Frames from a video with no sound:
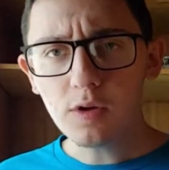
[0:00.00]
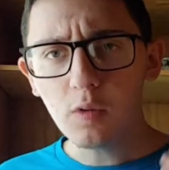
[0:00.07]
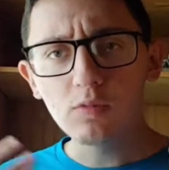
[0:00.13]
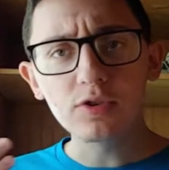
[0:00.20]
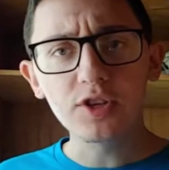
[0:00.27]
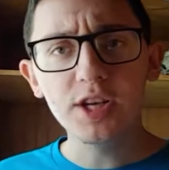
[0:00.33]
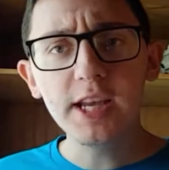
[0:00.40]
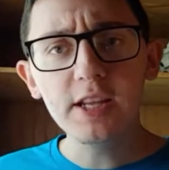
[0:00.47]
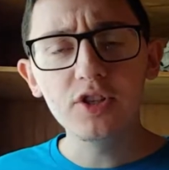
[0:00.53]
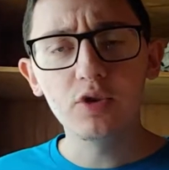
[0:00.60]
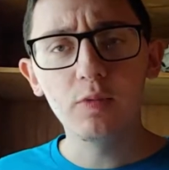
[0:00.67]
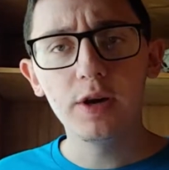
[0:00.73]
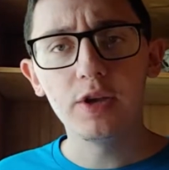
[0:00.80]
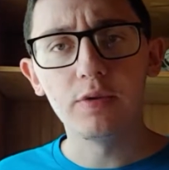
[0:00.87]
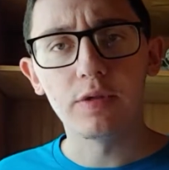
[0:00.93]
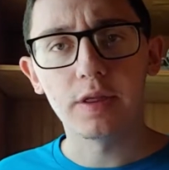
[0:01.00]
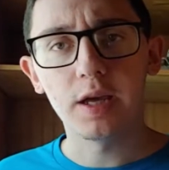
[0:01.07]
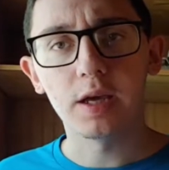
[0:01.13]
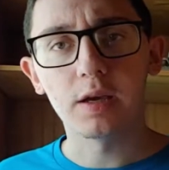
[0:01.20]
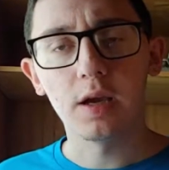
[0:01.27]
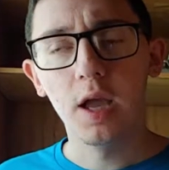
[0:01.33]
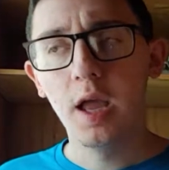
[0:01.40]
will change the way you
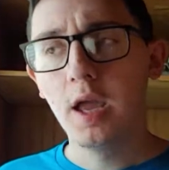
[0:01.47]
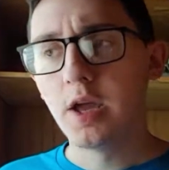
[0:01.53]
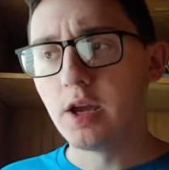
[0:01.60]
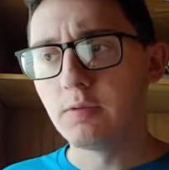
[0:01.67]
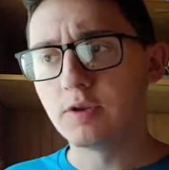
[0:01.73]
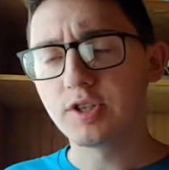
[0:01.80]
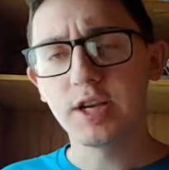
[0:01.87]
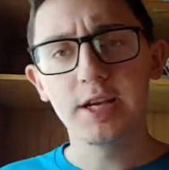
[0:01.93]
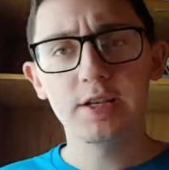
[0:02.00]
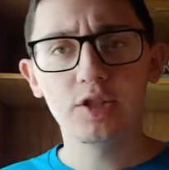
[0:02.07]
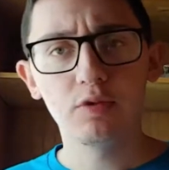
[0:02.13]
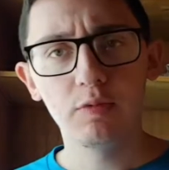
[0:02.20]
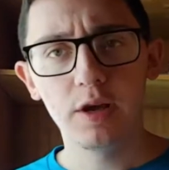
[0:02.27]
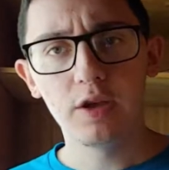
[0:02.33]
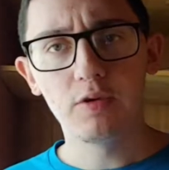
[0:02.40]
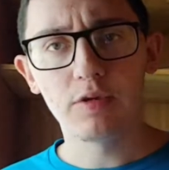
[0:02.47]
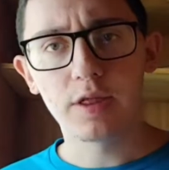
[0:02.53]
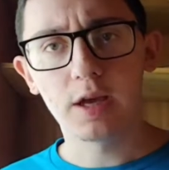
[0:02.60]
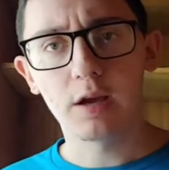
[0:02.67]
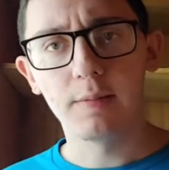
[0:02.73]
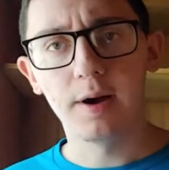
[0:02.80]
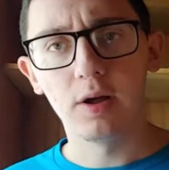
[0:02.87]
think. It will change the way you
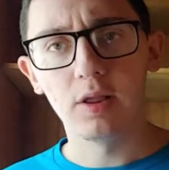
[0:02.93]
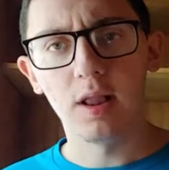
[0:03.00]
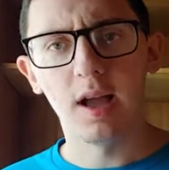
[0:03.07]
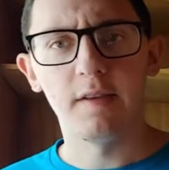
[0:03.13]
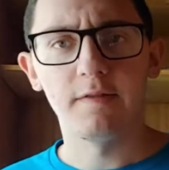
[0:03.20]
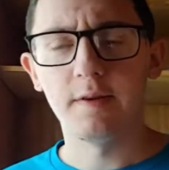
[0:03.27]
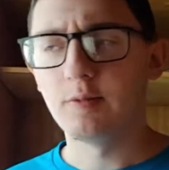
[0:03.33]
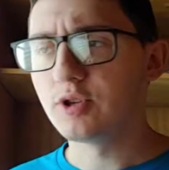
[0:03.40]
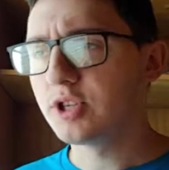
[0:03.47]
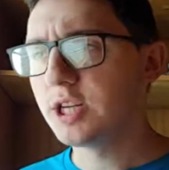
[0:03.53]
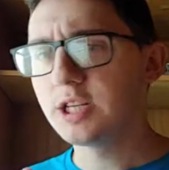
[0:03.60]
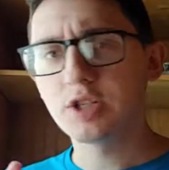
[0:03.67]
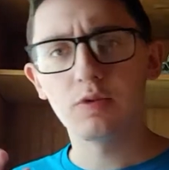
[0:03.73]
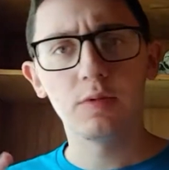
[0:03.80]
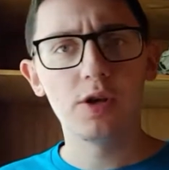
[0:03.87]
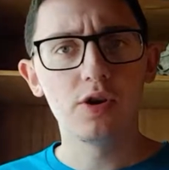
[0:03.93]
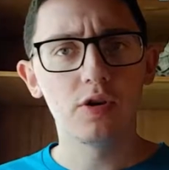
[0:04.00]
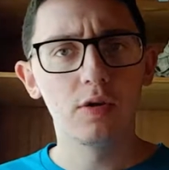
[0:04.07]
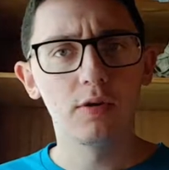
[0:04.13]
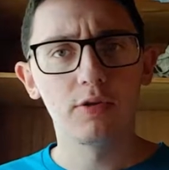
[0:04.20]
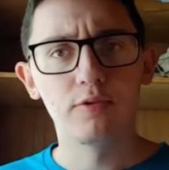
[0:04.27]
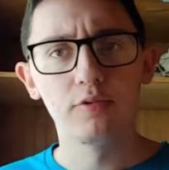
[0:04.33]
think about life. It will change the way you
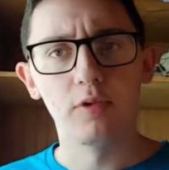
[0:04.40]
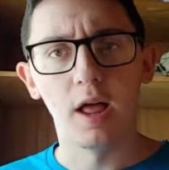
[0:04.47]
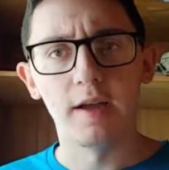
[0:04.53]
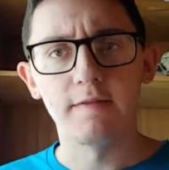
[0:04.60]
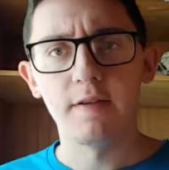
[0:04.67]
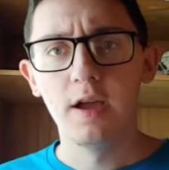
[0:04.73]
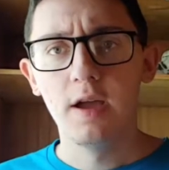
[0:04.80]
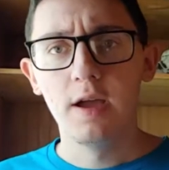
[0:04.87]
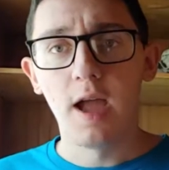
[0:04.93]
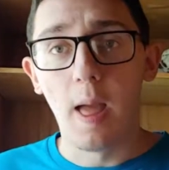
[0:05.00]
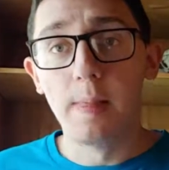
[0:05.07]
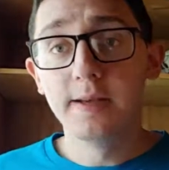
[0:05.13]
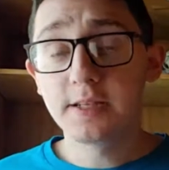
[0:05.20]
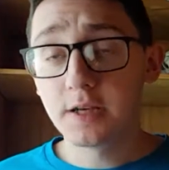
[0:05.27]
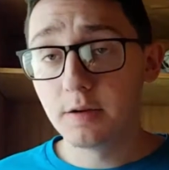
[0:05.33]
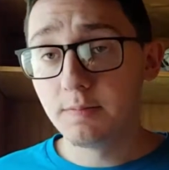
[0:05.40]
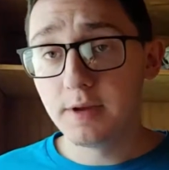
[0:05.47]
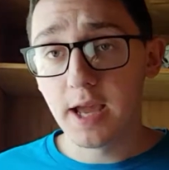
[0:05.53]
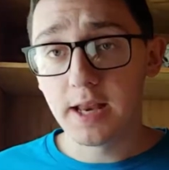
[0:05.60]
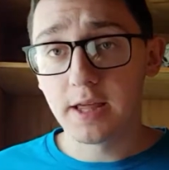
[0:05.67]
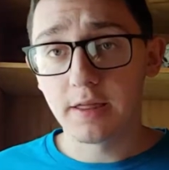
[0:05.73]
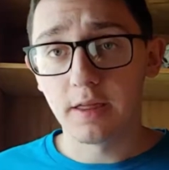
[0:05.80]
go through life. And this could
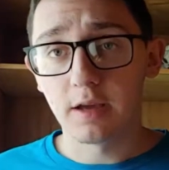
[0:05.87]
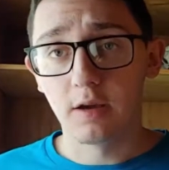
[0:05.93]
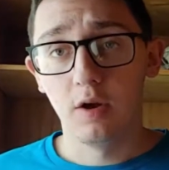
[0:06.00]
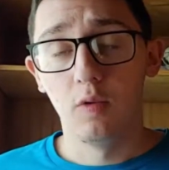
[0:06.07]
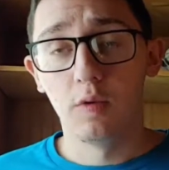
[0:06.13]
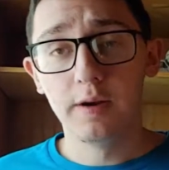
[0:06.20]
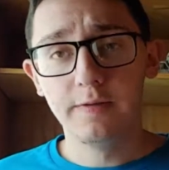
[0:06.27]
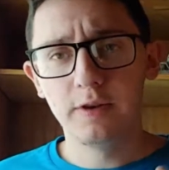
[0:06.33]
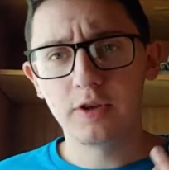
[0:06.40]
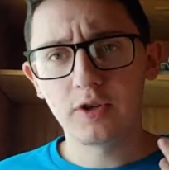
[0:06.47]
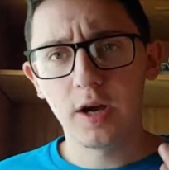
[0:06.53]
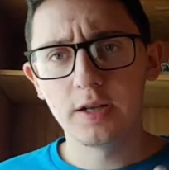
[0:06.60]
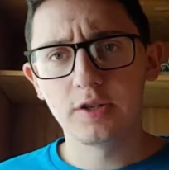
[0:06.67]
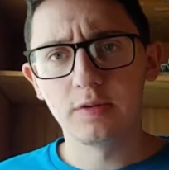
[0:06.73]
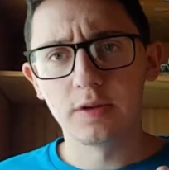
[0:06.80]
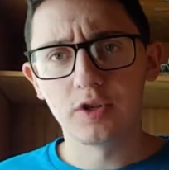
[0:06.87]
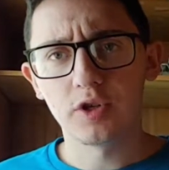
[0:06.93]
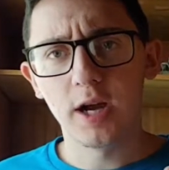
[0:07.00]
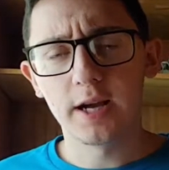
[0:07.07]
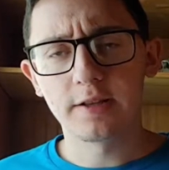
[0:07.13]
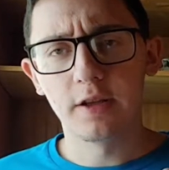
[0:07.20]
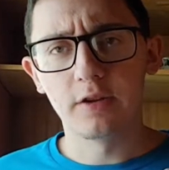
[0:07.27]
be anything. Whatever you're trying to
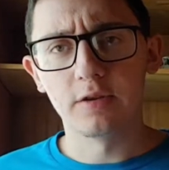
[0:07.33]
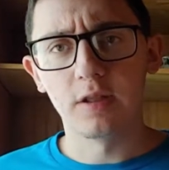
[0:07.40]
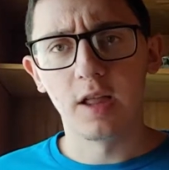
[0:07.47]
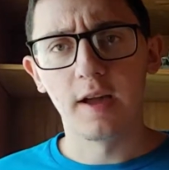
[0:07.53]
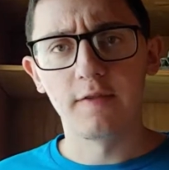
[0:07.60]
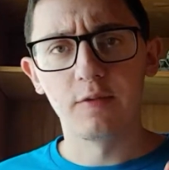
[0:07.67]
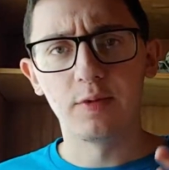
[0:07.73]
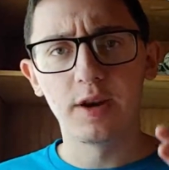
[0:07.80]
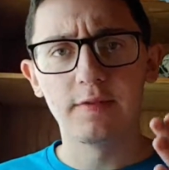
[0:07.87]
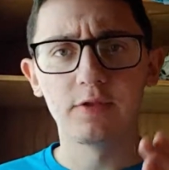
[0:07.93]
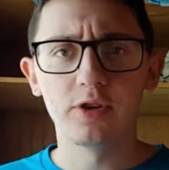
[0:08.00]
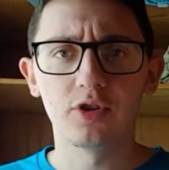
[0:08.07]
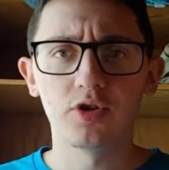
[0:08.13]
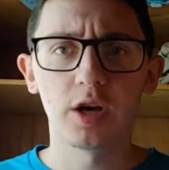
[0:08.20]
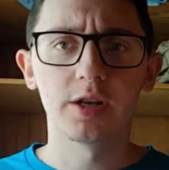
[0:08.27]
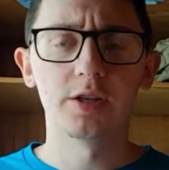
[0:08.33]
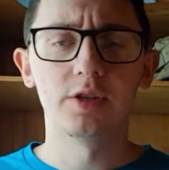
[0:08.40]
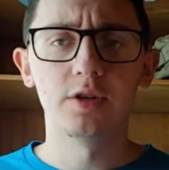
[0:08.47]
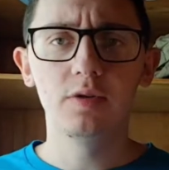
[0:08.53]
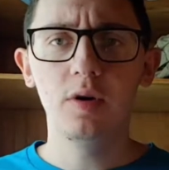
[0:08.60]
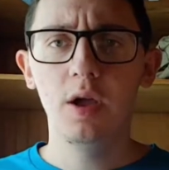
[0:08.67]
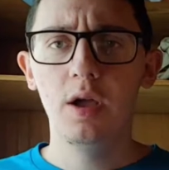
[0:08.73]
attract in your life and whatever you're trying to
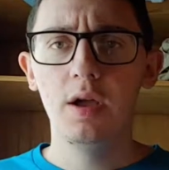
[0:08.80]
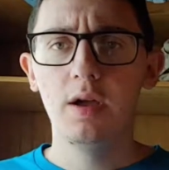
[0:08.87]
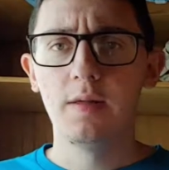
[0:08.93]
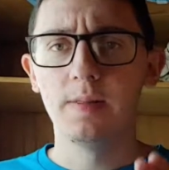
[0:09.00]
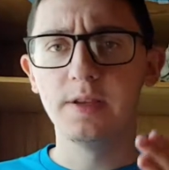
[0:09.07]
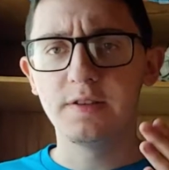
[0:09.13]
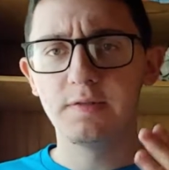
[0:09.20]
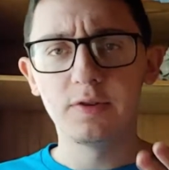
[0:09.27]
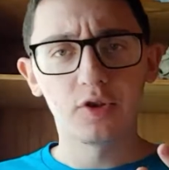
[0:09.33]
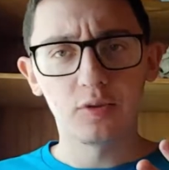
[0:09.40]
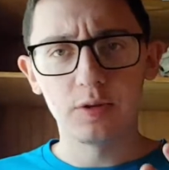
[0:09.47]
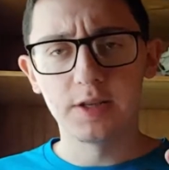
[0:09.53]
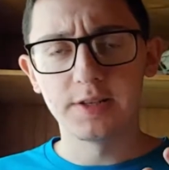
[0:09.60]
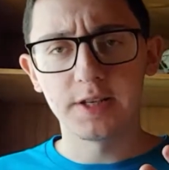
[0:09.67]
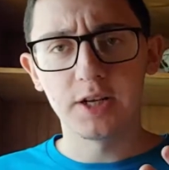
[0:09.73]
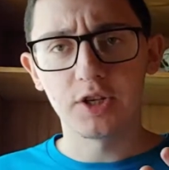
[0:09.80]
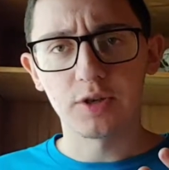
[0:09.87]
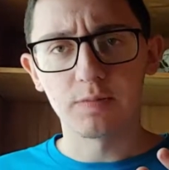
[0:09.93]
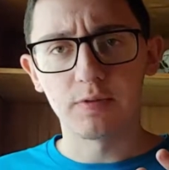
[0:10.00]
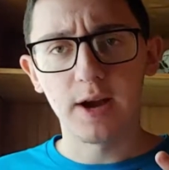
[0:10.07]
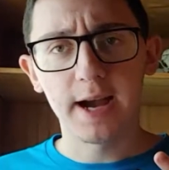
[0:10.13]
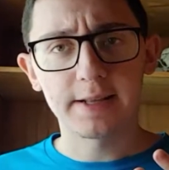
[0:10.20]
do, this
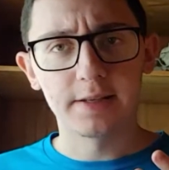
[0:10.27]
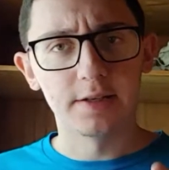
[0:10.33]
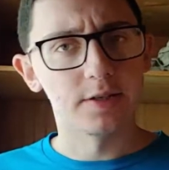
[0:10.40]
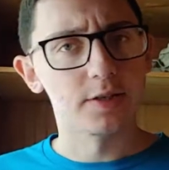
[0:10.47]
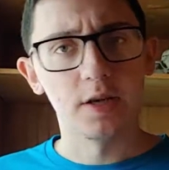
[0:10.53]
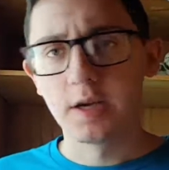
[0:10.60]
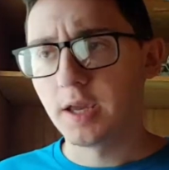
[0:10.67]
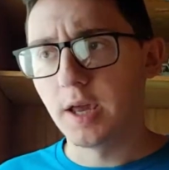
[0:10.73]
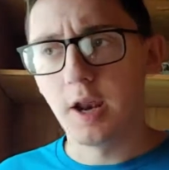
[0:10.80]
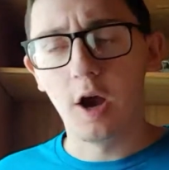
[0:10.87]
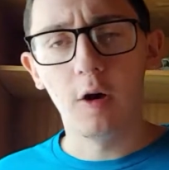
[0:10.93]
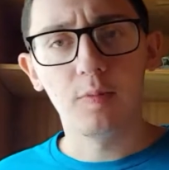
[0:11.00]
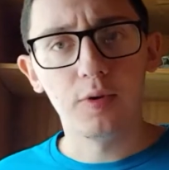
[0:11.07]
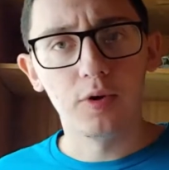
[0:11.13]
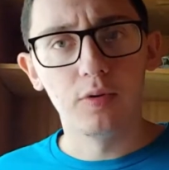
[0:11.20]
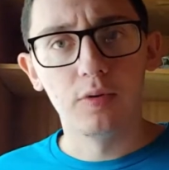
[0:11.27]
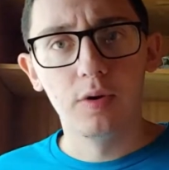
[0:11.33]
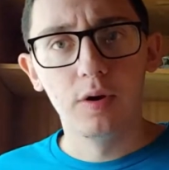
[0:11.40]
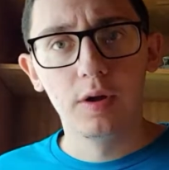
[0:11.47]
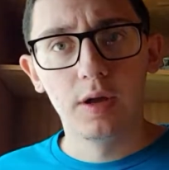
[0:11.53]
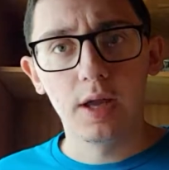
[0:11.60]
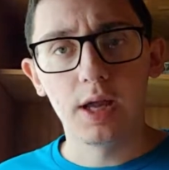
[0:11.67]
visualization practice can help you
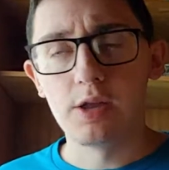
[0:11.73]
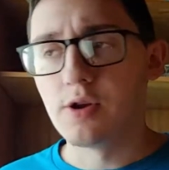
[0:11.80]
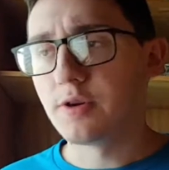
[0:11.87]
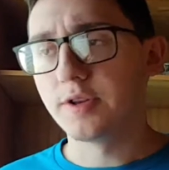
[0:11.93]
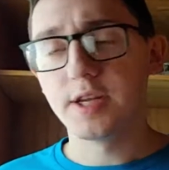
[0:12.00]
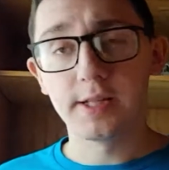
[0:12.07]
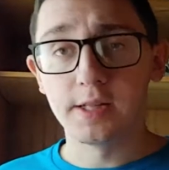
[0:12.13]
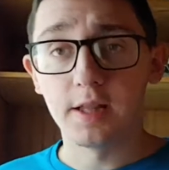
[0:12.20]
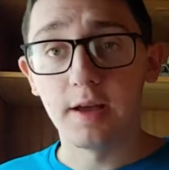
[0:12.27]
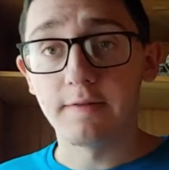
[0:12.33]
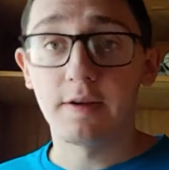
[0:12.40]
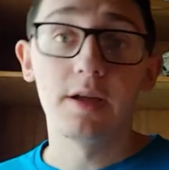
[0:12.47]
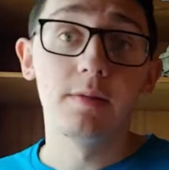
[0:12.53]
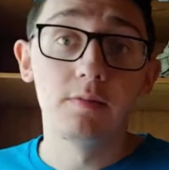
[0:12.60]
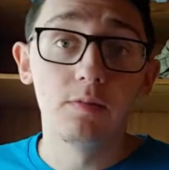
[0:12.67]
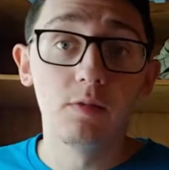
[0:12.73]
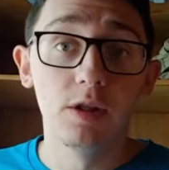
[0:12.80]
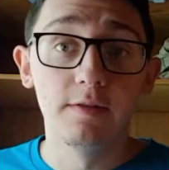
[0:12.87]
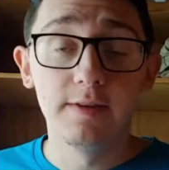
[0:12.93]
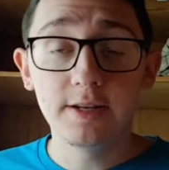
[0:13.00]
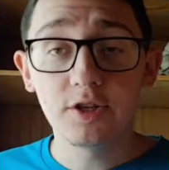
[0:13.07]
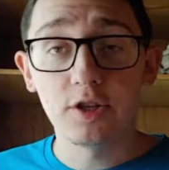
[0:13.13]
in your daily life and will
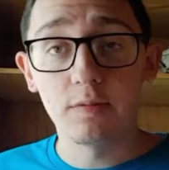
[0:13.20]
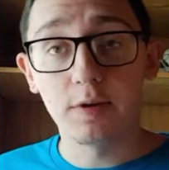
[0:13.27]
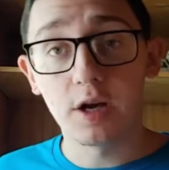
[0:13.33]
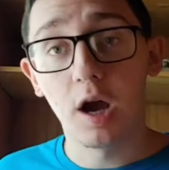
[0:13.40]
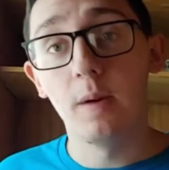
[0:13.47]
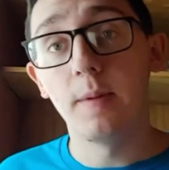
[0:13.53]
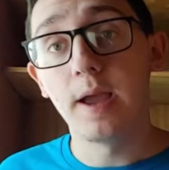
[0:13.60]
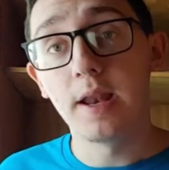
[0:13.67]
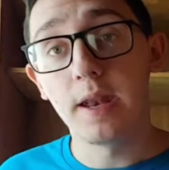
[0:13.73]
eventually become a